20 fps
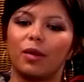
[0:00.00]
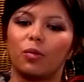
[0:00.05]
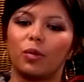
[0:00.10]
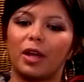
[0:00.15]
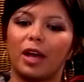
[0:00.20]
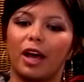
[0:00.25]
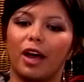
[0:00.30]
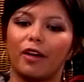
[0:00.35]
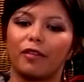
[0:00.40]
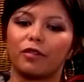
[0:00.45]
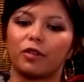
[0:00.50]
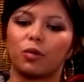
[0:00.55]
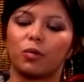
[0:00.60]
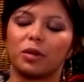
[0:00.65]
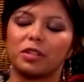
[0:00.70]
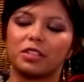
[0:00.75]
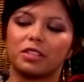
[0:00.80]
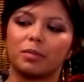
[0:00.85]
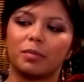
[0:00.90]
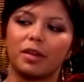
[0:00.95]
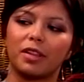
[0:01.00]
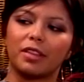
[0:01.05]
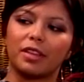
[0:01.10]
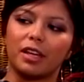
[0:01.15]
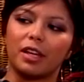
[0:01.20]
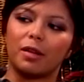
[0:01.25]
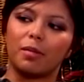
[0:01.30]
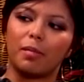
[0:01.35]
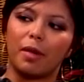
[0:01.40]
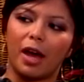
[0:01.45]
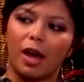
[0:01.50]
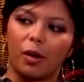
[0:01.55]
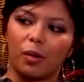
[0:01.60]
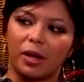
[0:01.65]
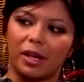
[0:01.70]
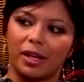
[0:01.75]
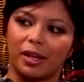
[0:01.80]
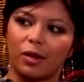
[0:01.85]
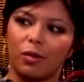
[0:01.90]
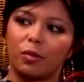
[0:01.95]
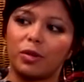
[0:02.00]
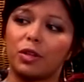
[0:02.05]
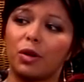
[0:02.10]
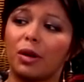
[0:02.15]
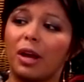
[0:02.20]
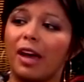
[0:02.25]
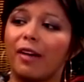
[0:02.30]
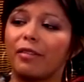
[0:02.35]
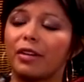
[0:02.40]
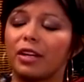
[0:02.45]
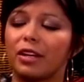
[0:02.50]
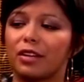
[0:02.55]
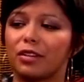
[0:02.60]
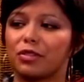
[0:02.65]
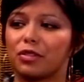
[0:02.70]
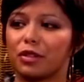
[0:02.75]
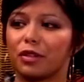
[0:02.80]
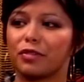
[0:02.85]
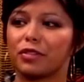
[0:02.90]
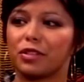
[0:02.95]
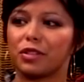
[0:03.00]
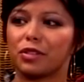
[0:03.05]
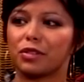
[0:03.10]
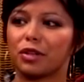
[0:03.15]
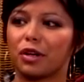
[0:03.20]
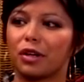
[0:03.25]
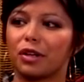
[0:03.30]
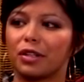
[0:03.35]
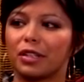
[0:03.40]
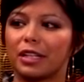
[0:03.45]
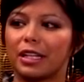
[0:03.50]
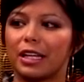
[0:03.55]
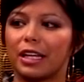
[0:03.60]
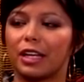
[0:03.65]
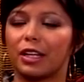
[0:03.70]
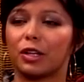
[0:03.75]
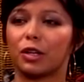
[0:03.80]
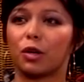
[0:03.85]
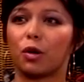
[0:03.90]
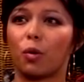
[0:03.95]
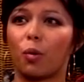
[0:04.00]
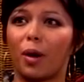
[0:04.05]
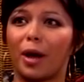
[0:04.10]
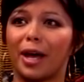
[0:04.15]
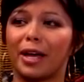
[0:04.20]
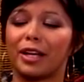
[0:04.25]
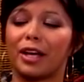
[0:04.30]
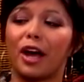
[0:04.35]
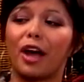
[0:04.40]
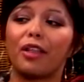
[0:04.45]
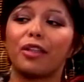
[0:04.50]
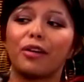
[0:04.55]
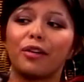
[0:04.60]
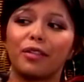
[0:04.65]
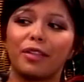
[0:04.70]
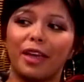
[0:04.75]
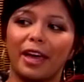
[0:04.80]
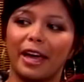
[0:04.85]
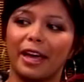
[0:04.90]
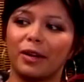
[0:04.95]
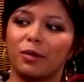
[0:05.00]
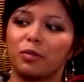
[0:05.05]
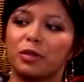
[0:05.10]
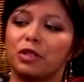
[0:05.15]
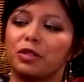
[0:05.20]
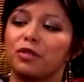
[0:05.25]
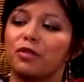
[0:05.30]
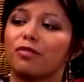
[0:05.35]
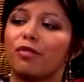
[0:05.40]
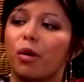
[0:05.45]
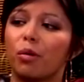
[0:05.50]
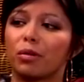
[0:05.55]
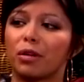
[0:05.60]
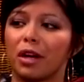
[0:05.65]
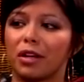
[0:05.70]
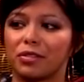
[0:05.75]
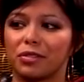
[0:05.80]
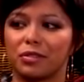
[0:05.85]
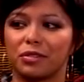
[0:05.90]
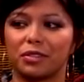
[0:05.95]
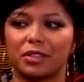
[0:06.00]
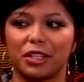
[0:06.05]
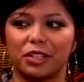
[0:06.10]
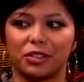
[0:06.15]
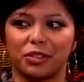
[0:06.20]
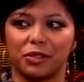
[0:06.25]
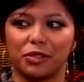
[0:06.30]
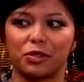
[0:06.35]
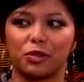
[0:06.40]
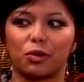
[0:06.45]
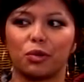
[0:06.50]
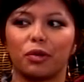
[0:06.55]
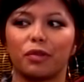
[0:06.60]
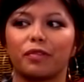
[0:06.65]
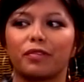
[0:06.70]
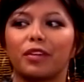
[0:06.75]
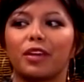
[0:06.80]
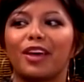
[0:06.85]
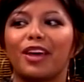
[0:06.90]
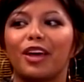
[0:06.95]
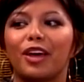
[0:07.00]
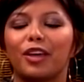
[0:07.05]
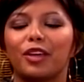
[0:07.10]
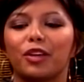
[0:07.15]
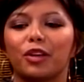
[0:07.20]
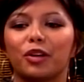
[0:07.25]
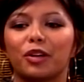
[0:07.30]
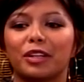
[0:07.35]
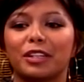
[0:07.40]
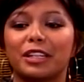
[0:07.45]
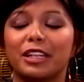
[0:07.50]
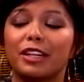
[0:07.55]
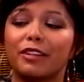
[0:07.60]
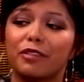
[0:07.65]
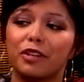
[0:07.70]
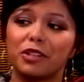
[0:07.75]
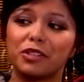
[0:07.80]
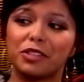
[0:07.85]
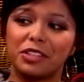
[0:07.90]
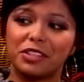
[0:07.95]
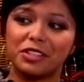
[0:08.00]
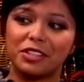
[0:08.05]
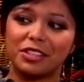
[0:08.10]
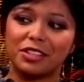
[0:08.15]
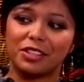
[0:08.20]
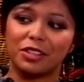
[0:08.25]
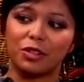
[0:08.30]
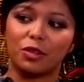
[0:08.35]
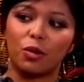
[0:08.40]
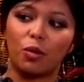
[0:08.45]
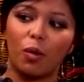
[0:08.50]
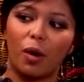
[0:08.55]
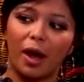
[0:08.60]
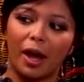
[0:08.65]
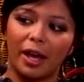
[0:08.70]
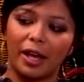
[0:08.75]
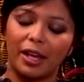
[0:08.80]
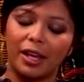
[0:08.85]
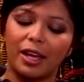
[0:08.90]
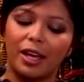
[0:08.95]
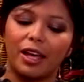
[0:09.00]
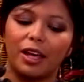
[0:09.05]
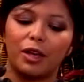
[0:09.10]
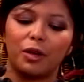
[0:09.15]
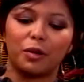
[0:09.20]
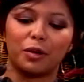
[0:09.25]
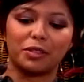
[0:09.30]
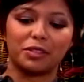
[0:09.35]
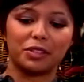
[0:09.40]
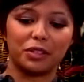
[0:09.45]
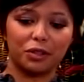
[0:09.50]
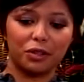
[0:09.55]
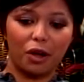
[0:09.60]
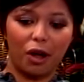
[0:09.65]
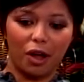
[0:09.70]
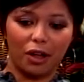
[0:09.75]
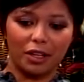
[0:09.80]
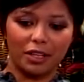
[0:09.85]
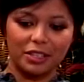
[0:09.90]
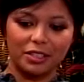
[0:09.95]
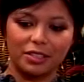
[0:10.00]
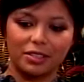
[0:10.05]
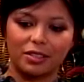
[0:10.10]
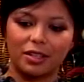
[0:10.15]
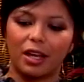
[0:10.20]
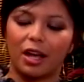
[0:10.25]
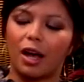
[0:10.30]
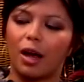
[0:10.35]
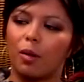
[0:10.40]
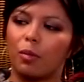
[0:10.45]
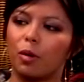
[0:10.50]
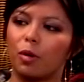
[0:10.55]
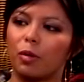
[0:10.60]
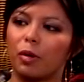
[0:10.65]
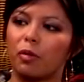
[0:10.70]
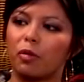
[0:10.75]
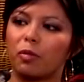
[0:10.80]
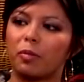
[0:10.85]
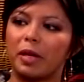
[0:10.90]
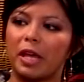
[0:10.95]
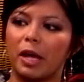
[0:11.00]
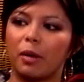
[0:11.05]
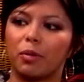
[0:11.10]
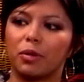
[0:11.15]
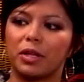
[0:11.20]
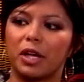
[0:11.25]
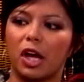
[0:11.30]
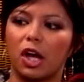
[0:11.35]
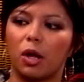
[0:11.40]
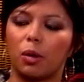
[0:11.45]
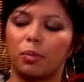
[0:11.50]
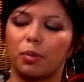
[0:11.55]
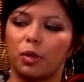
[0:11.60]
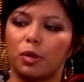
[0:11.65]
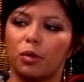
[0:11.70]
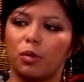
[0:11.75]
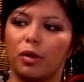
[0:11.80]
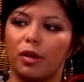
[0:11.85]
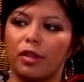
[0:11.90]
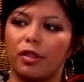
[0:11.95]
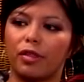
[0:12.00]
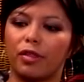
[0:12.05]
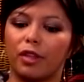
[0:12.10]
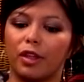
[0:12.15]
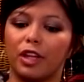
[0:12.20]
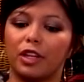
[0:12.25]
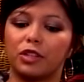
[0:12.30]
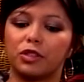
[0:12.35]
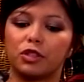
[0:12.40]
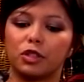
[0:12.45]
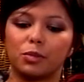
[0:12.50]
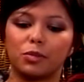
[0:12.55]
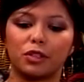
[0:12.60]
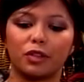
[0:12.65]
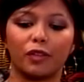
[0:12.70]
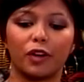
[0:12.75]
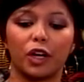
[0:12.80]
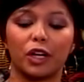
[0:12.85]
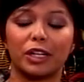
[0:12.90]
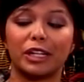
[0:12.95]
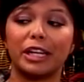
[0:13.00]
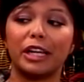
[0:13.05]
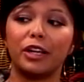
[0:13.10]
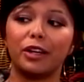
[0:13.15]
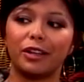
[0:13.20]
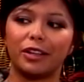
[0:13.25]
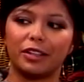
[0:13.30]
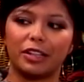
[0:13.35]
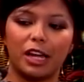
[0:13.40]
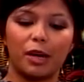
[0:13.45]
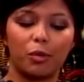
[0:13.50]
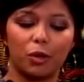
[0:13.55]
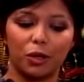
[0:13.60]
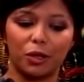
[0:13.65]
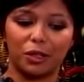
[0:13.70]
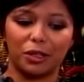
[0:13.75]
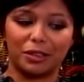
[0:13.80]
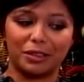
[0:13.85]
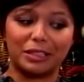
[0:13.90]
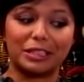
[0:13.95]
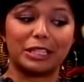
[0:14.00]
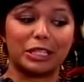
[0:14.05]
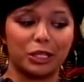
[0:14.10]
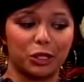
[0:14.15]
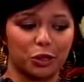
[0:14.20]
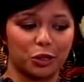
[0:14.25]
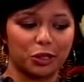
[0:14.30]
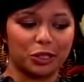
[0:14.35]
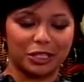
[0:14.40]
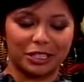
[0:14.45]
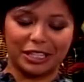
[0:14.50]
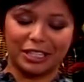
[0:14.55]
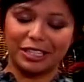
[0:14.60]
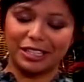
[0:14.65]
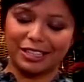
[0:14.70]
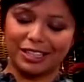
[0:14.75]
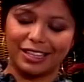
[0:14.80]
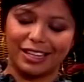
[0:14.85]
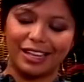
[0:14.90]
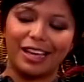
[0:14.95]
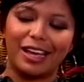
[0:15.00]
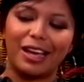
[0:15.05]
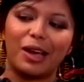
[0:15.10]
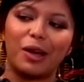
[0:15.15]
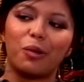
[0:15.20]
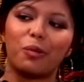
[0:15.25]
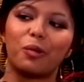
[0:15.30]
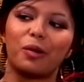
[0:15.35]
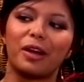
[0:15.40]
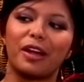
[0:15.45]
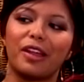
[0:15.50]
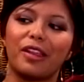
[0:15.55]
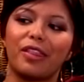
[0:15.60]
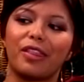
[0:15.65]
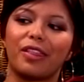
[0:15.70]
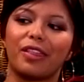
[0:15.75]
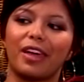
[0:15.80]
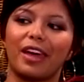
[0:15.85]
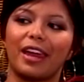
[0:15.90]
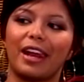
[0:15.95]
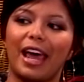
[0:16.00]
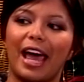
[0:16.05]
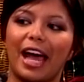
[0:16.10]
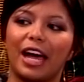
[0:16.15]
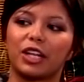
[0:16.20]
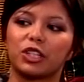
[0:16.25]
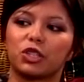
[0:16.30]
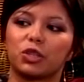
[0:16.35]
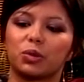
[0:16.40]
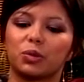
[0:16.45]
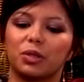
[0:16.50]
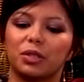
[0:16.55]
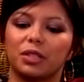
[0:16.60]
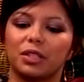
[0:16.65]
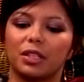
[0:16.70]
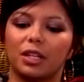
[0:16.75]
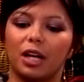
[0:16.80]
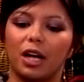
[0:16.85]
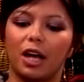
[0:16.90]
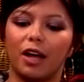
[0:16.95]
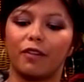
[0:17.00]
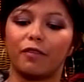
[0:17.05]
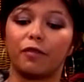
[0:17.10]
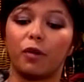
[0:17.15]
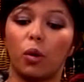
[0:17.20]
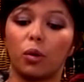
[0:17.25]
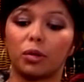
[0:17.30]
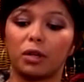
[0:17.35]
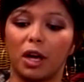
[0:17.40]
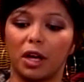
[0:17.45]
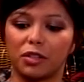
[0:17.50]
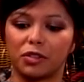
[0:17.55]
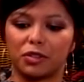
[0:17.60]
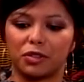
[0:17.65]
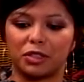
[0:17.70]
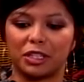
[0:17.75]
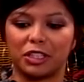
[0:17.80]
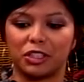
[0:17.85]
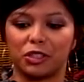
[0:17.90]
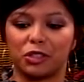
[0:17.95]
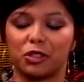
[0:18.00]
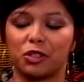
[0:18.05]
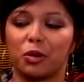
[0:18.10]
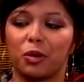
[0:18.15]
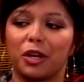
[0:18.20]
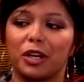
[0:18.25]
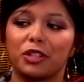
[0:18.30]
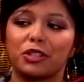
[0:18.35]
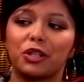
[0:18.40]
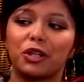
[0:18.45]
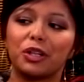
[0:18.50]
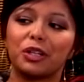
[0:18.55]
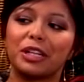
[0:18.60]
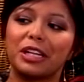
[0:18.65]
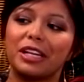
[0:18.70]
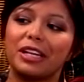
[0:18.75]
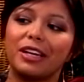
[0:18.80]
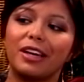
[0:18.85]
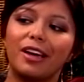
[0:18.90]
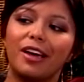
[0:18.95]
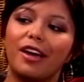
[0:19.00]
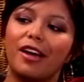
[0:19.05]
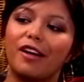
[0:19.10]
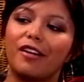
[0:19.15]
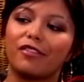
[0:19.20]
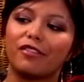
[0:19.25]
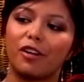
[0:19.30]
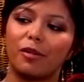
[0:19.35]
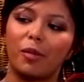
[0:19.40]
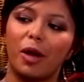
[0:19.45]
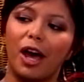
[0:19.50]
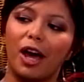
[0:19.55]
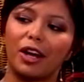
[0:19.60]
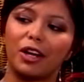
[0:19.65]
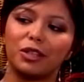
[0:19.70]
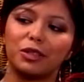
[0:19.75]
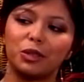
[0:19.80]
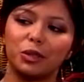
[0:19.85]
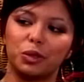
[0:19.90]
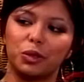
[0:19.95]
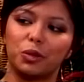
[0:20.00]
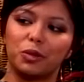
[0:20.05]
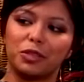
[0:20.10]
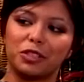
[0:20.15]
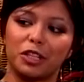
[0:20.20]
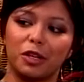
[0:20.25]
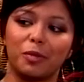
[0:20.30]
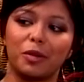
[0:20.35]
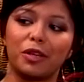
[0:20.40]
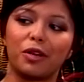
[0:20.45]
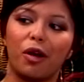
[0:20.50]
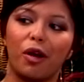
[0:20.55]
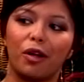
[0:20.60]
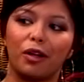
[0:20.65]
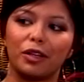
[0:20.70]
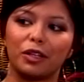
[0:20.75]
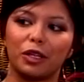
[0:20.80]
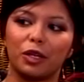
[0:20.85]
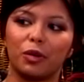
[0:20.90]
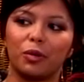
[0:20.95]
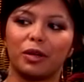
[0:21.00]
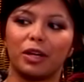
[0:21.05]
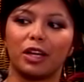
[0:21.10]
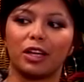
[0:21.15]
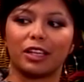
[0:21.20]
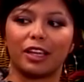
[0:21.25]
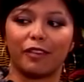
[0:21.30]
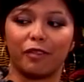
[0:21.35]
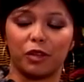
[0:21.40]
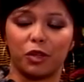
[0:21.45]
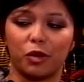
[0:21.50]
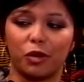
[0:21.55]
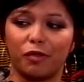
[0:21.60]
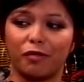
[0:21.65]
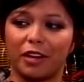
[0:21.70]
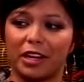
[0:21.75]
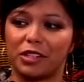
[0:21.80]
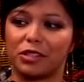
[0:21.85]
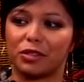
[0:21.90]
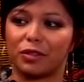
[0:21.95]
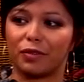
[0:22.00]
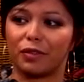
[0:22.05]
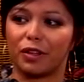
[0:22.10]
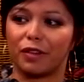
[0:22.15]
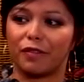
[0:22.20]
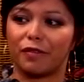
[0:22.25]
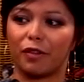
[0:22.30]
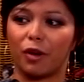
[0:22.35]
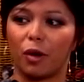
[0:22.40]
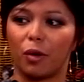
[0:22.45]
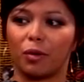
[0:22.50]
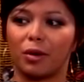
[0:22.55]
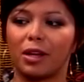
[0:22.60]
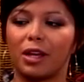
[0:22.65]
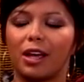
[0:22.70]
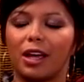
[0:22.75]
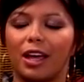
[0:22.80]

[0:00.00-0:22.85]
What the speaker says: we offer once a month in Maui. We don't have any services currently in Kauai other than we do phone consultations. So if you're in need of our assistance in Kauai, you can still call us, but we will be able to help you with, in terms of our neighborhood legal clinic, with an actual phone consultation. So an attorney from Honolulu is going to be calling you and giving you advice over the phone.